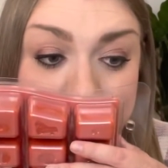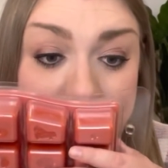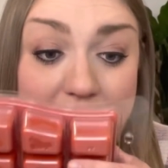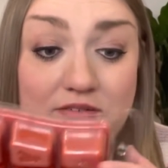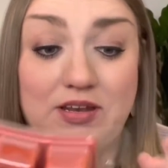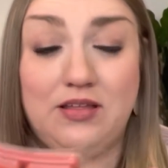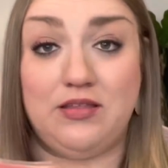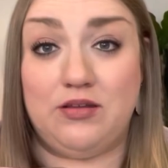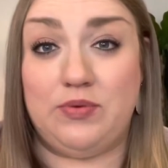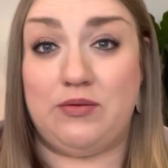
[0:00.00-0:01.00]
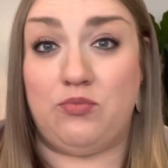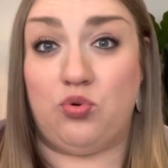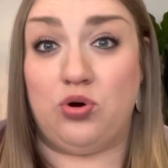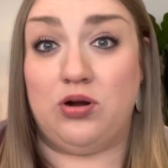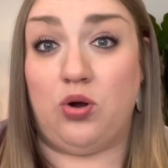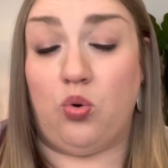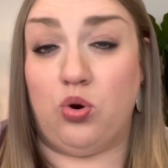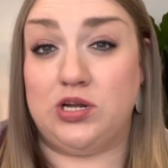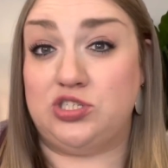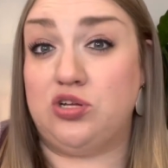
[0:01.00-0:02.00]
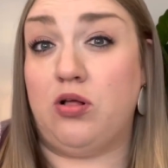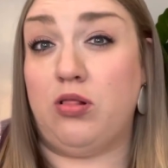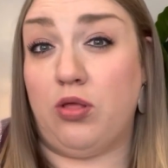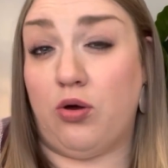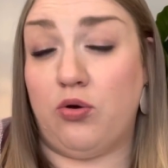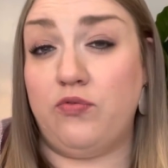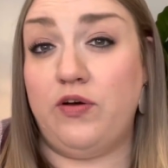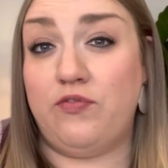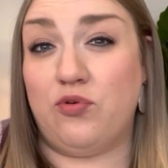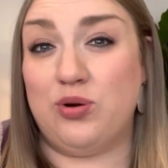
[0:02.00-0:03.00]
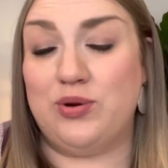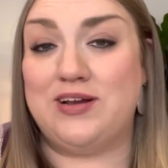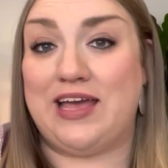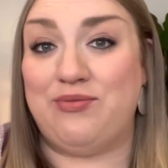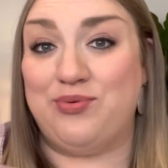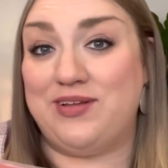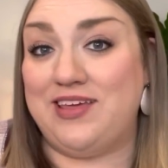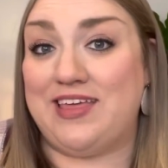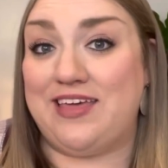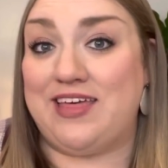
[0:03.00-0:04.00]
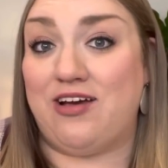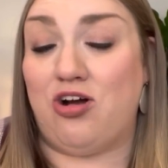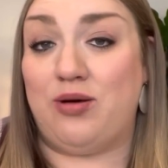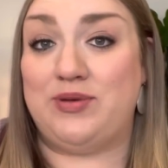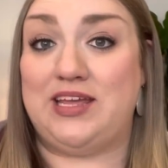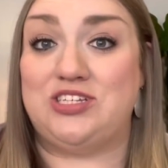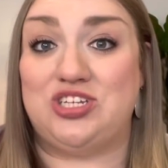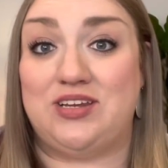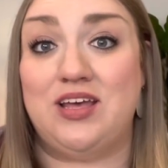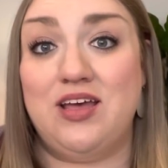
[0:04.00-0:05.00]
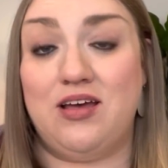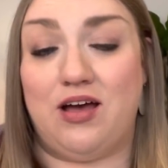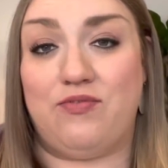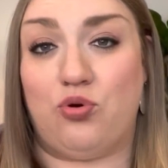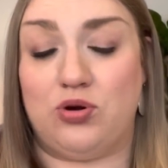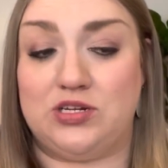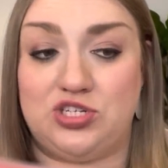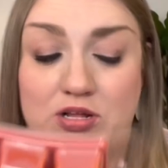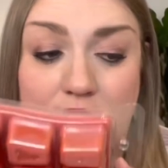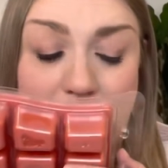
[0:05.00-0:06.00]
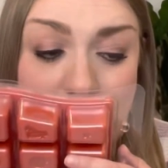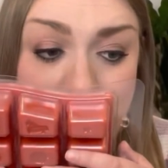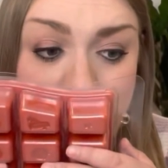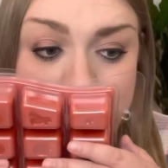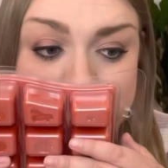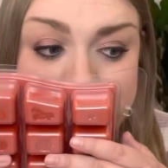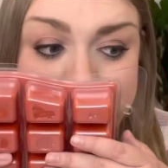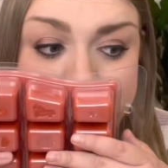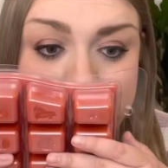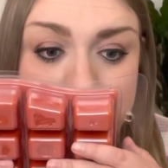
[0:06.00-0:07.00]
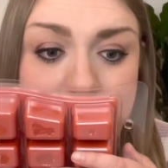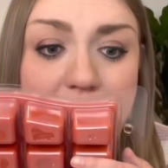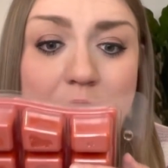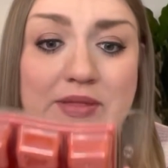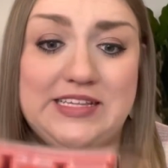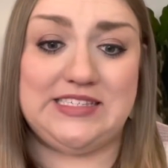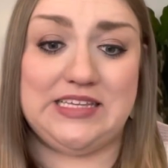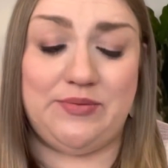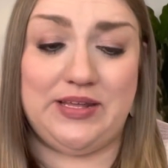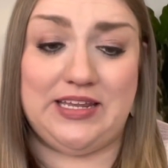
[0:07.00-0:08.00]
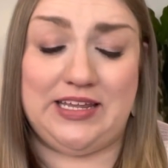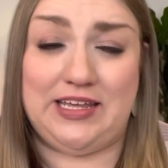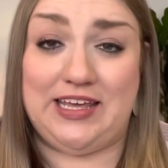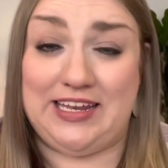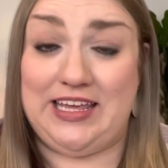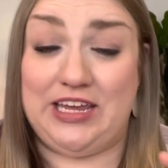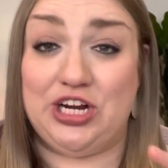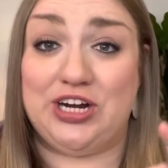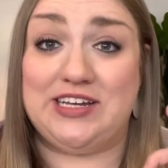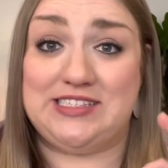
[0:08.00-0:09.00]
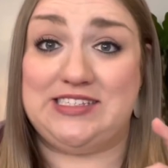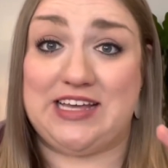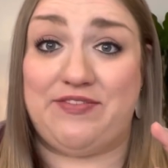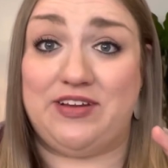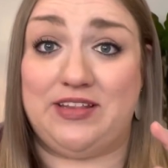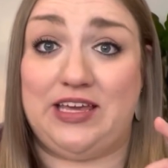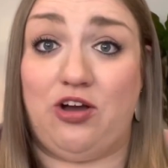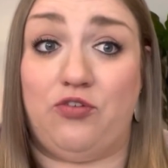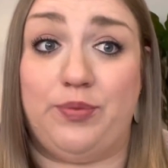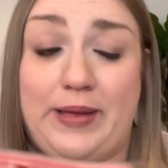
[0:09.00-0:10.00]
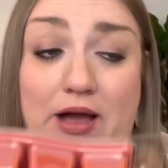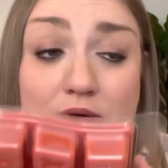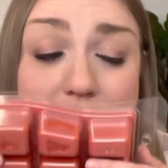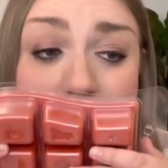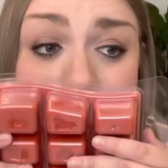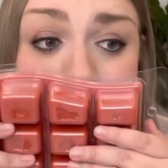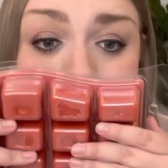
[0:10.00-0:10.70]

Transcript: even a little bit more orange clove forward. I really like that combination of orange and clove, but the cinnamon in here is definitely overpowering.